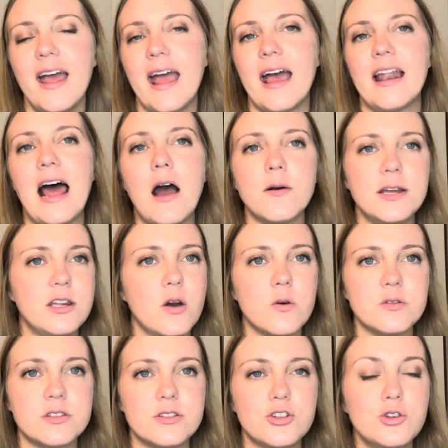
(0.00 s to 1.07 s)
and how he
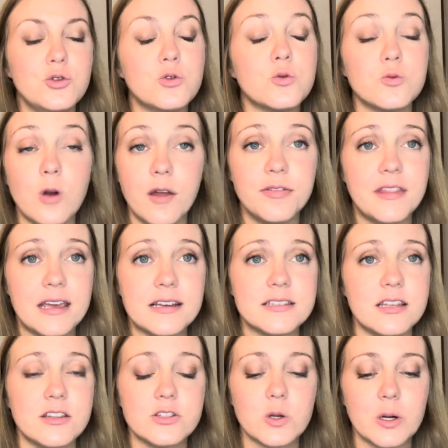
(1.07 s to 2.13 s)
knows to run things
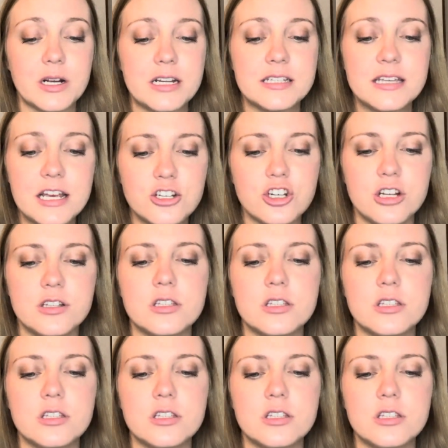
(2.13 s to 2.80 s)
in this organization.